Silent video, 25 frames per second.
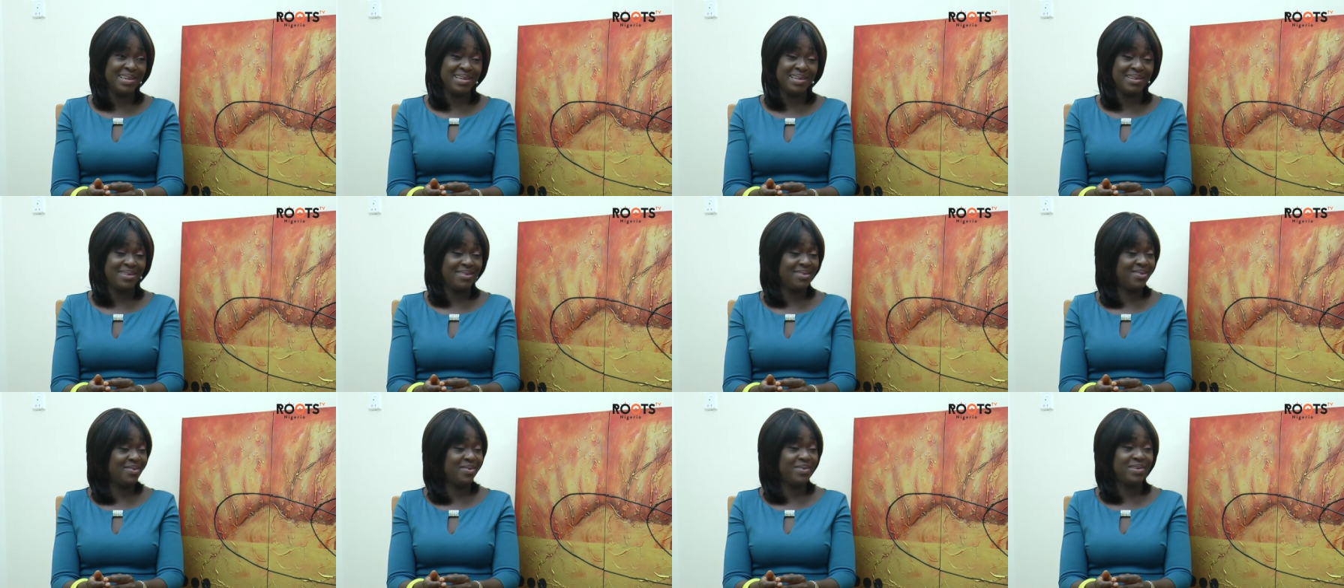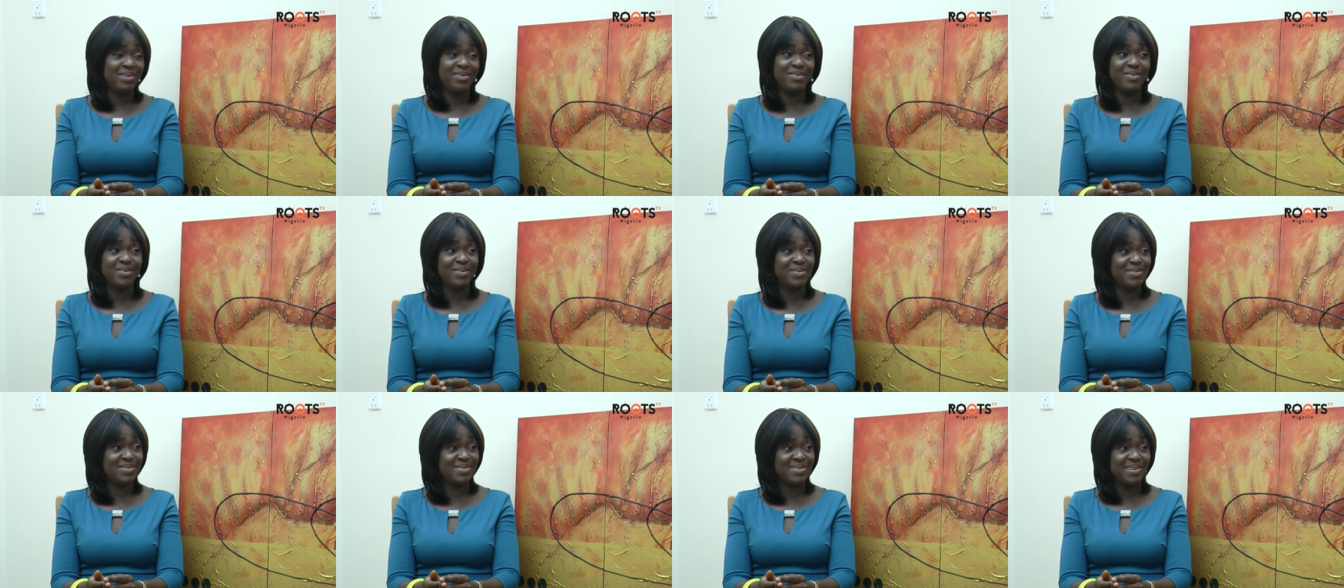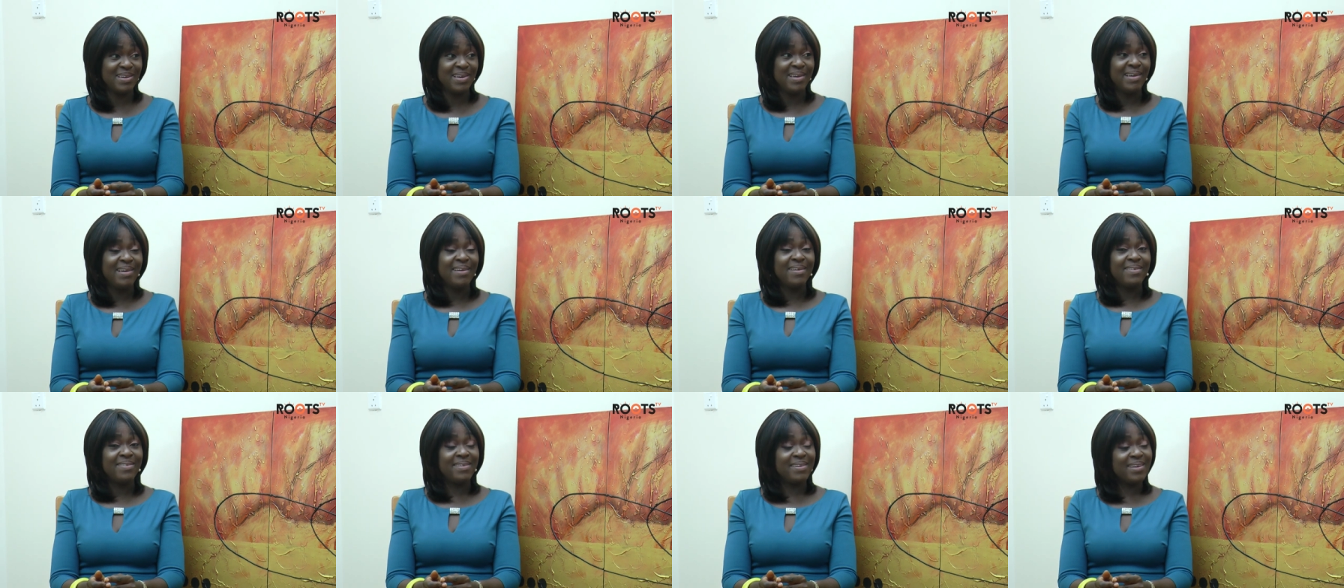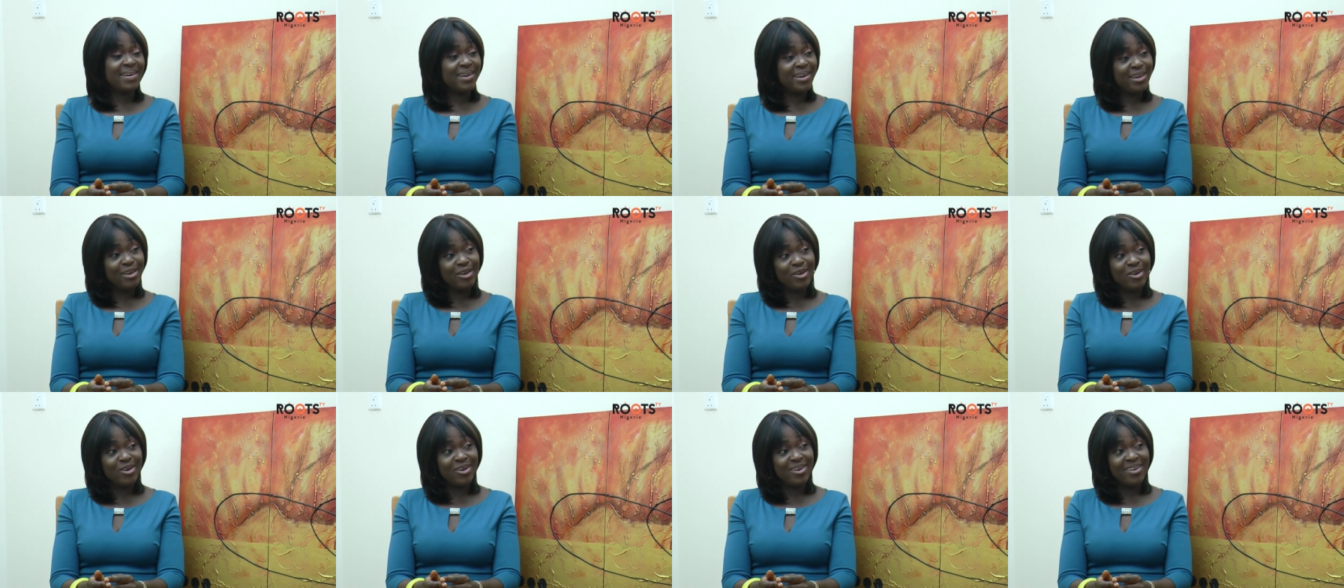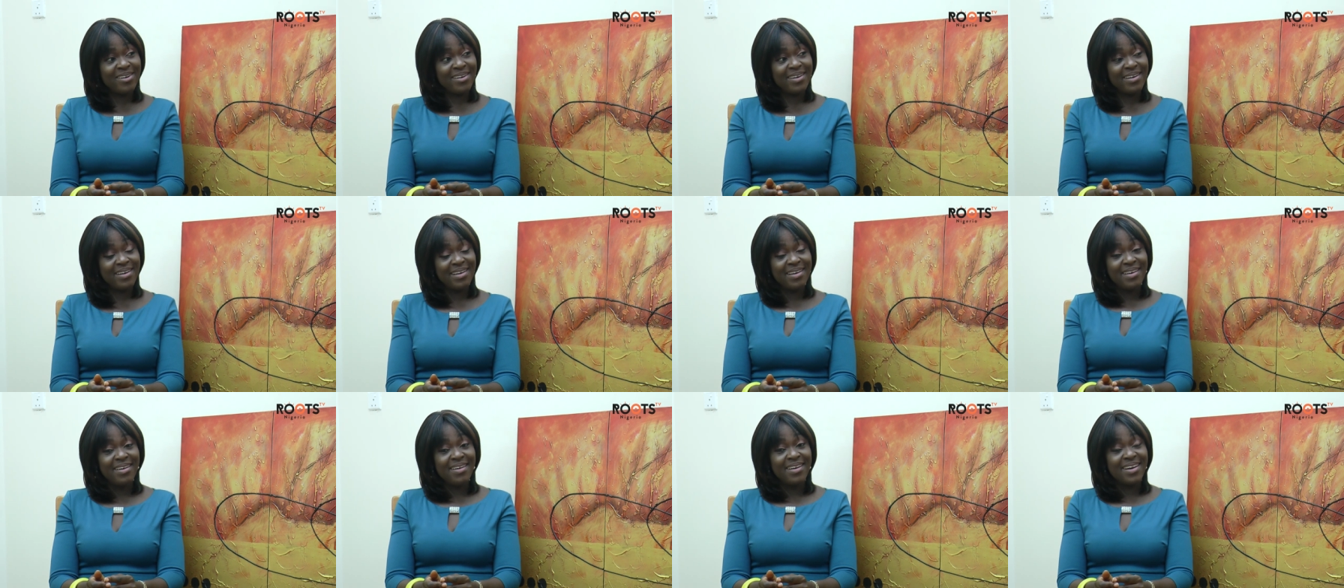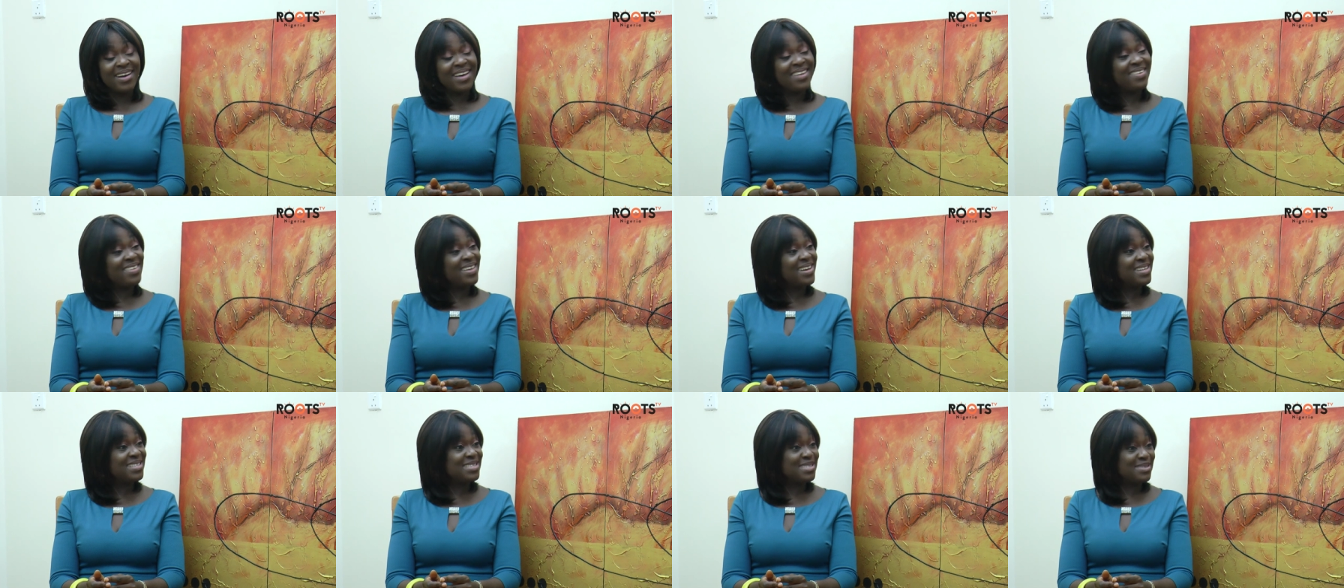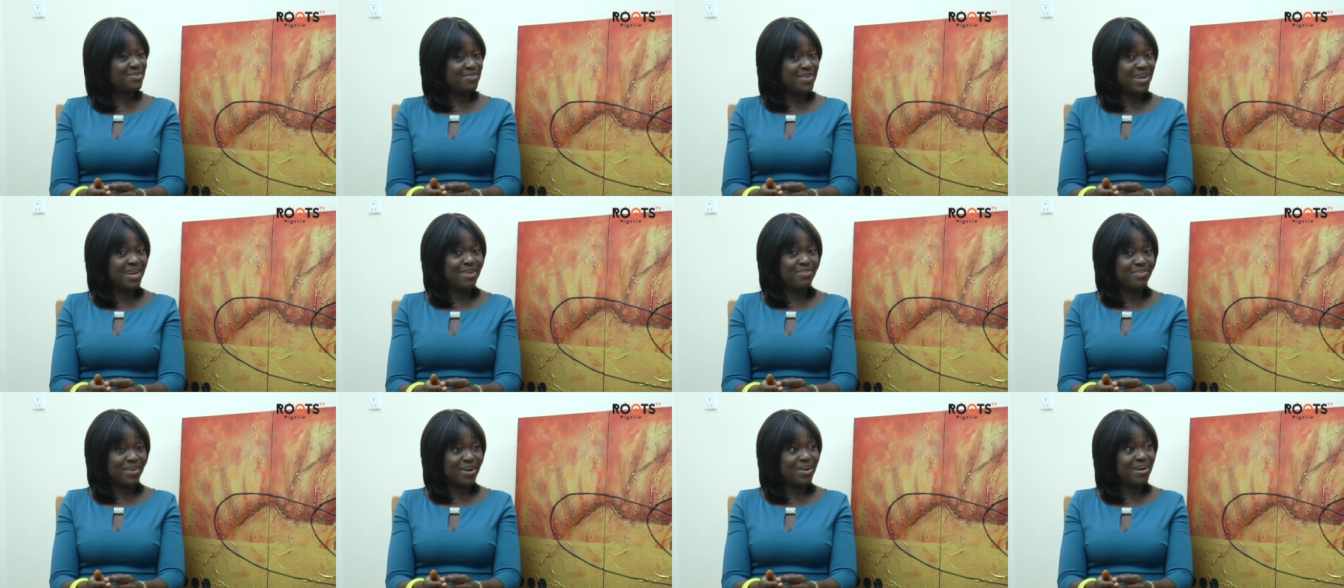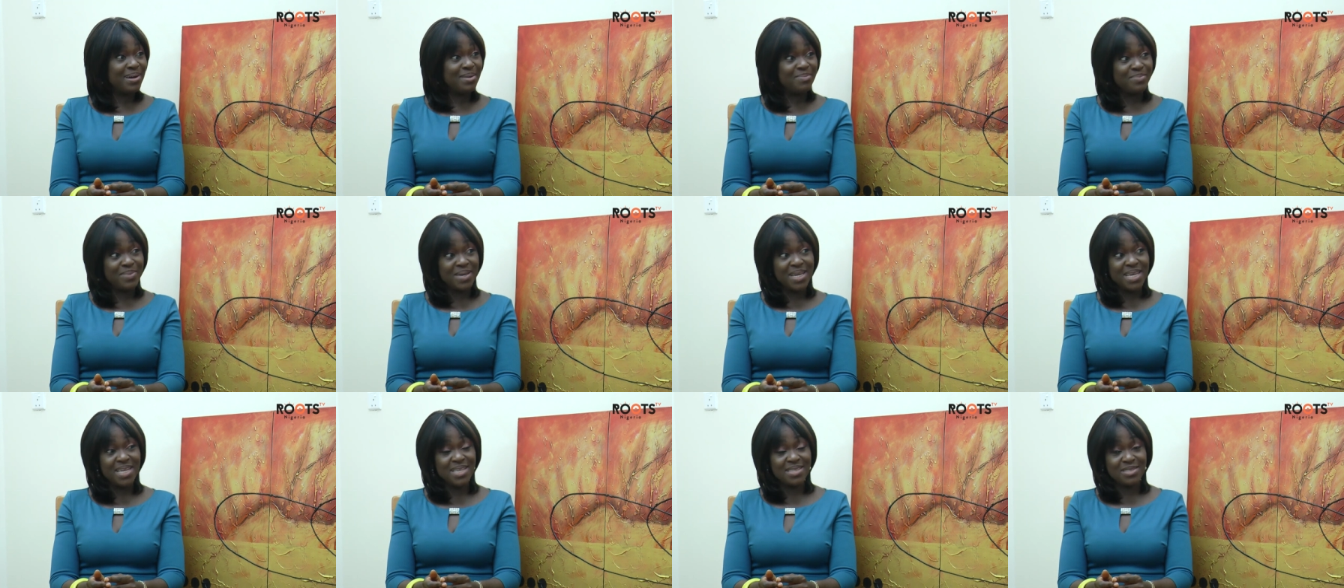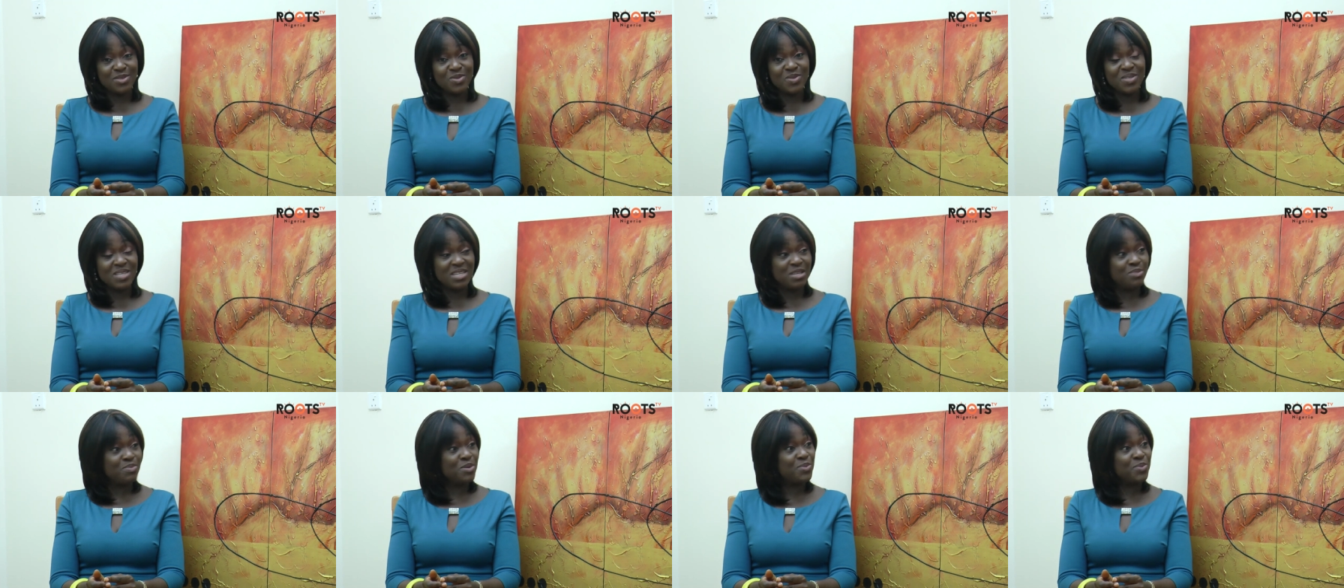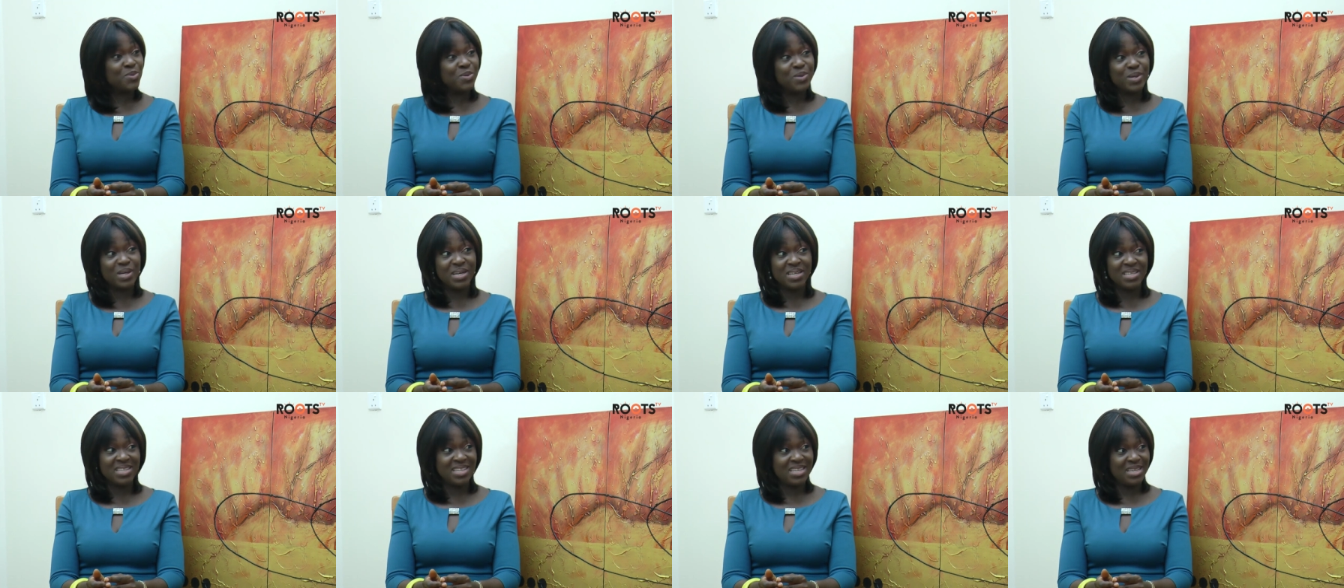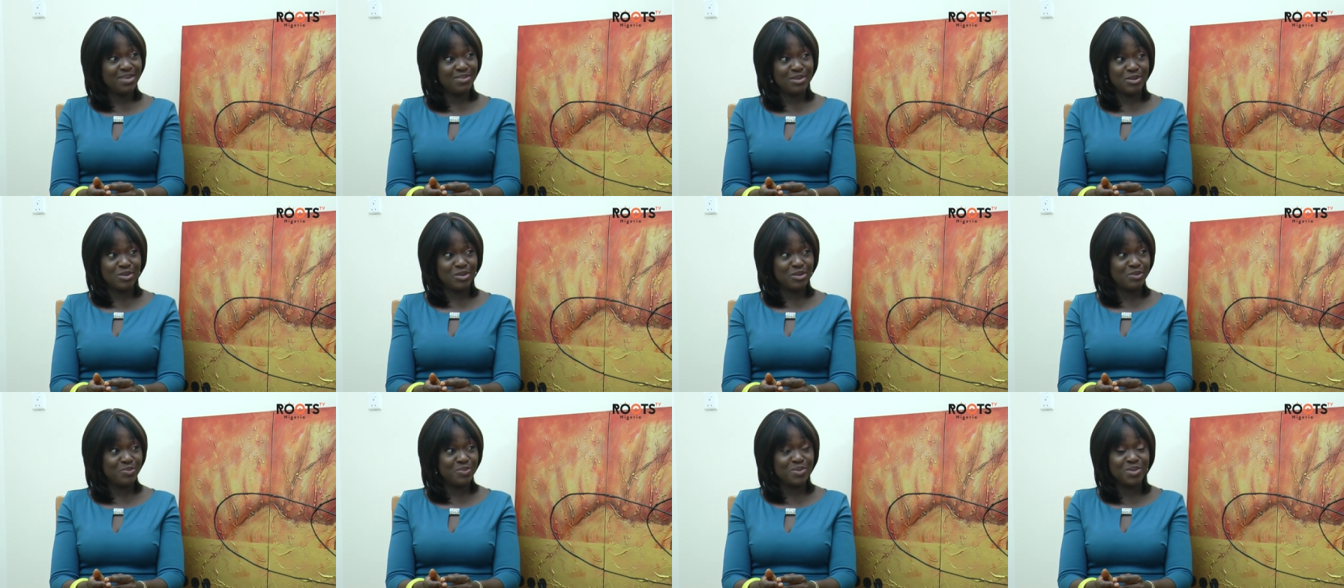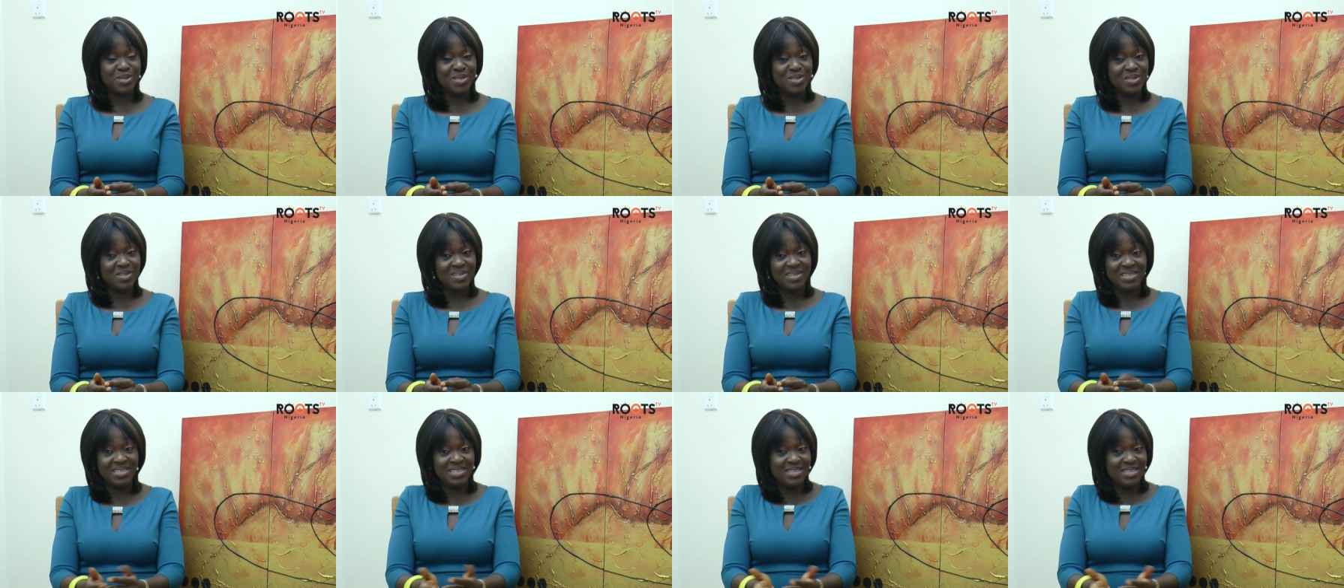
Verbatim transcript: No, they don't. They are young, and that's my power base. Those mm-hmm. are the mm-hmm. people that are taking me to the presidency.